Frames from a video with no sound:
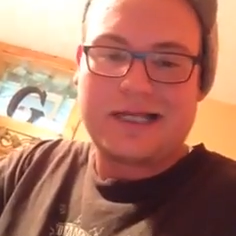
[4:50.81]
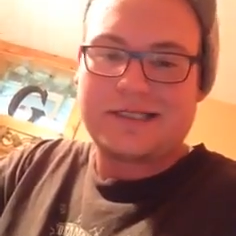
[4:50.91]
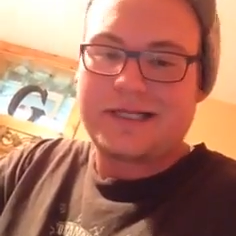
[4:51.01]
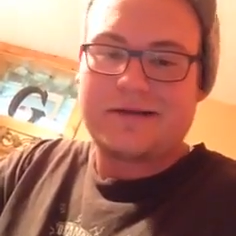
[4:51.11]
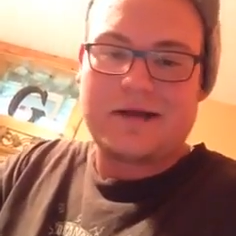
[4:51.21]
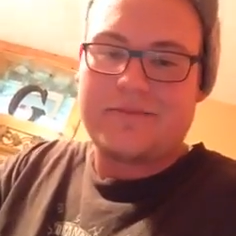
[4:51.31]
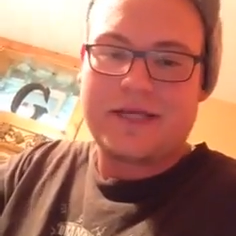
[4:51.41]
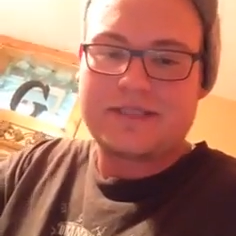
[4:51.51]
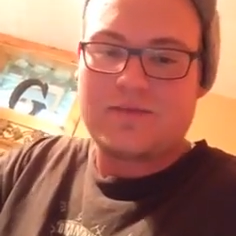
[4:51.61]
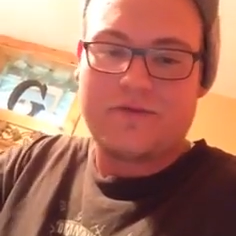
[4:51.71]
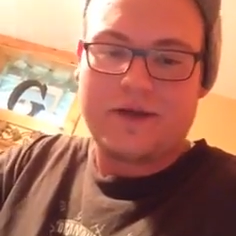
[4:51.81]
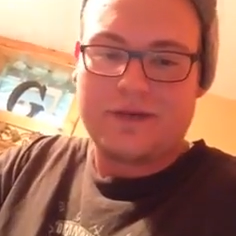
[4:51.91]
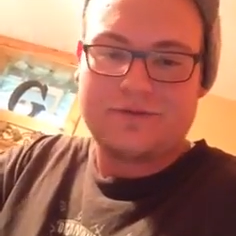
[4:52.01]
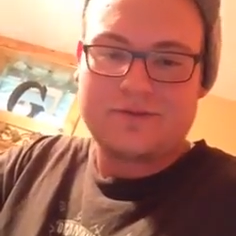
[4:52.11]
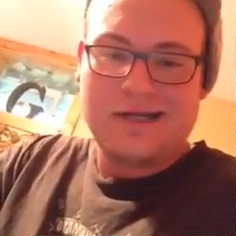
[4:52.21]
I can make some more
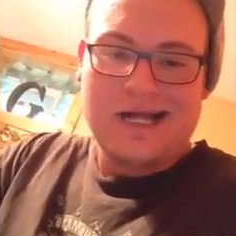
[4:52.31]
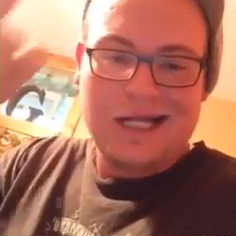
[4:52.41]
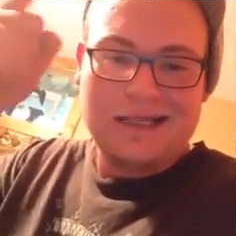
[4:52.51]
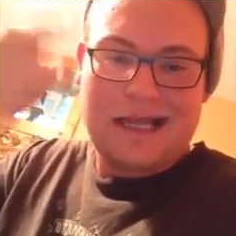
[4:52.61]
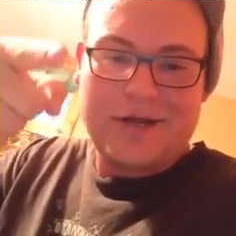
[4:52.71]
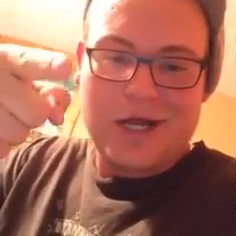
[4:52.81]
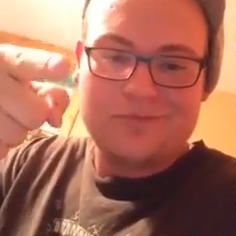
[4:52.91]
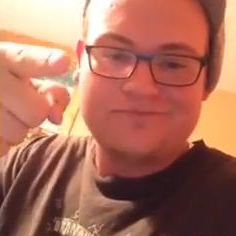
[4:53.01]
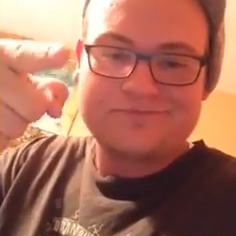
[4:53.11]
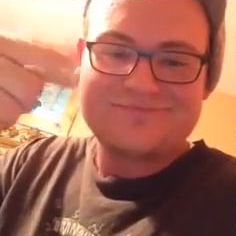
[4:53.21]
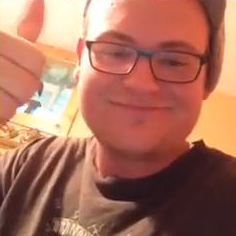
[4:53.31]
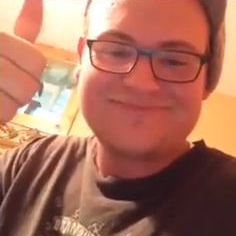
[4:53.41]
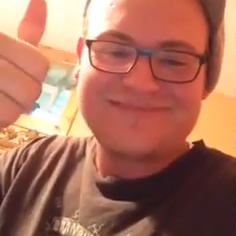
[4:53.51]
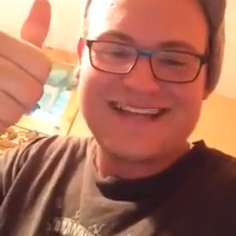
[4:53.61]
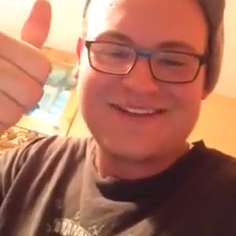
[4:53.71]
videos. Let me know.
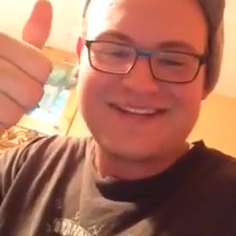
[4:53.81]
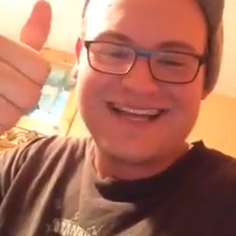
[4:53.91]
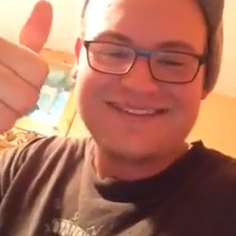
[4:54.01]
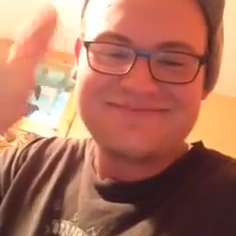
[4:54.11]
Have a good day.